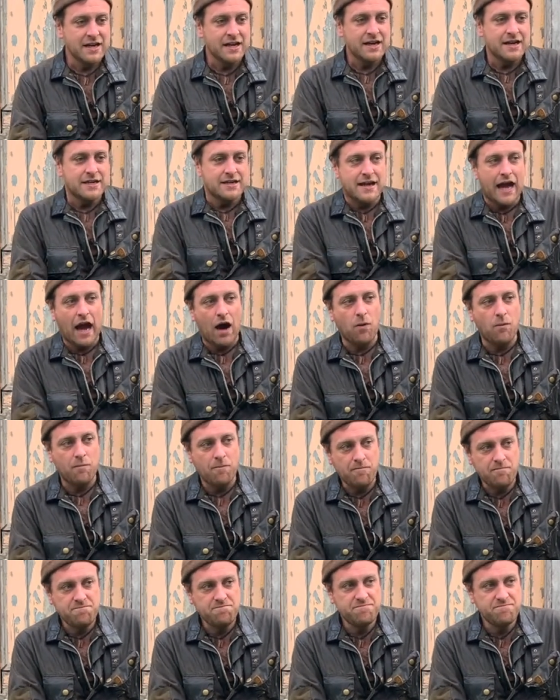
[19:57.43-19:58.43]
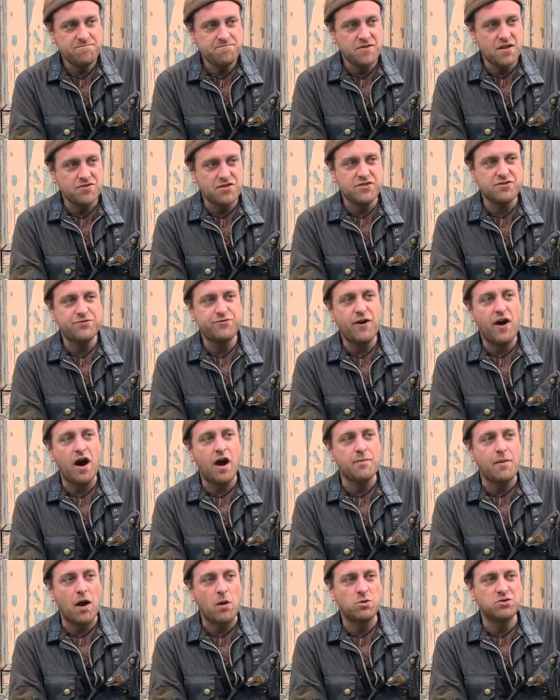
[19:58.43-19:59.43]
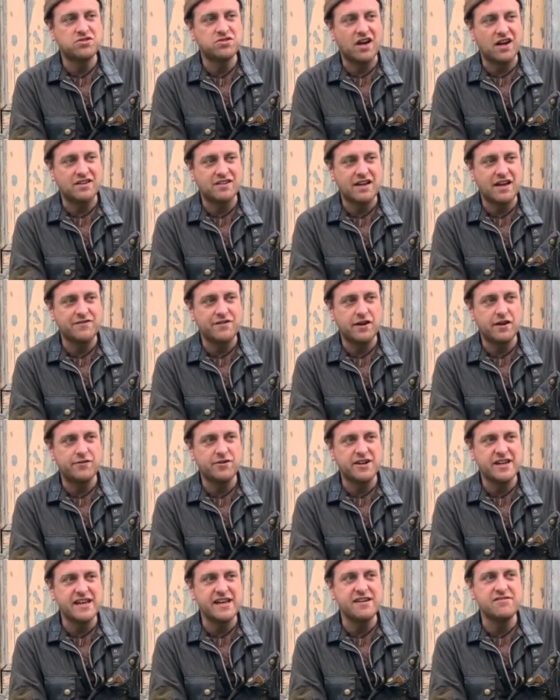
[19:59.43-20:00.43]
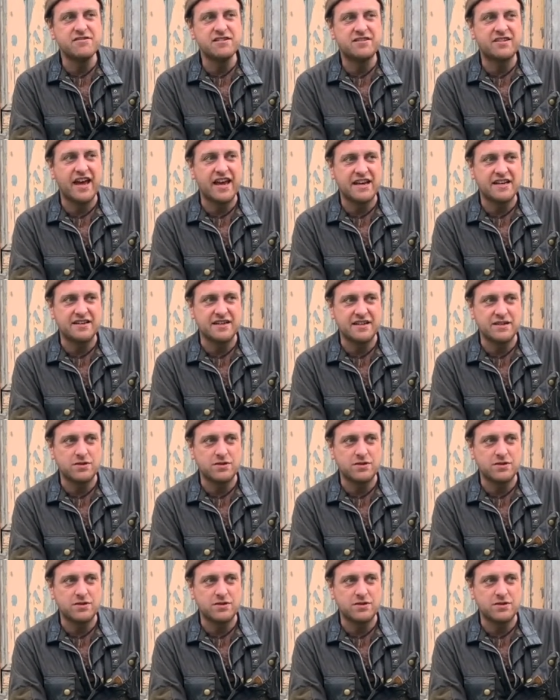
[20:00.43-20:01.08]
Now, this farmer was starting to get very, very irritated